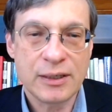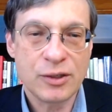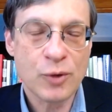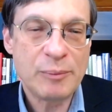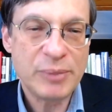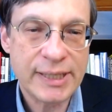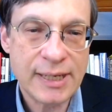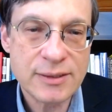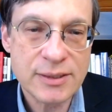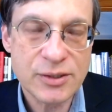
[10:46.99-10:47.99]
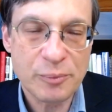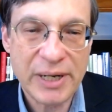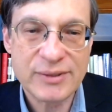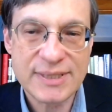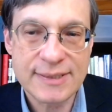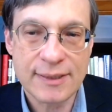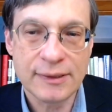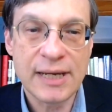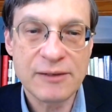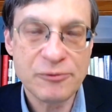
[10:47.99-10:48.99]
your obligation to your parents is a
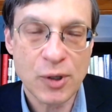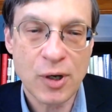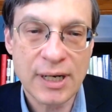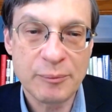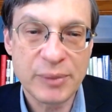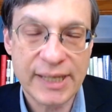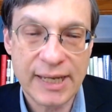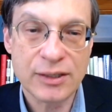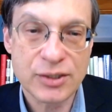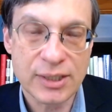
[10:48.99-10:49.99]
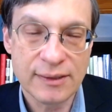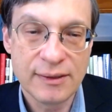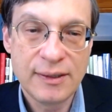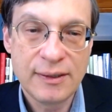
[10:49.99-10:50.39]
lifelong obligation.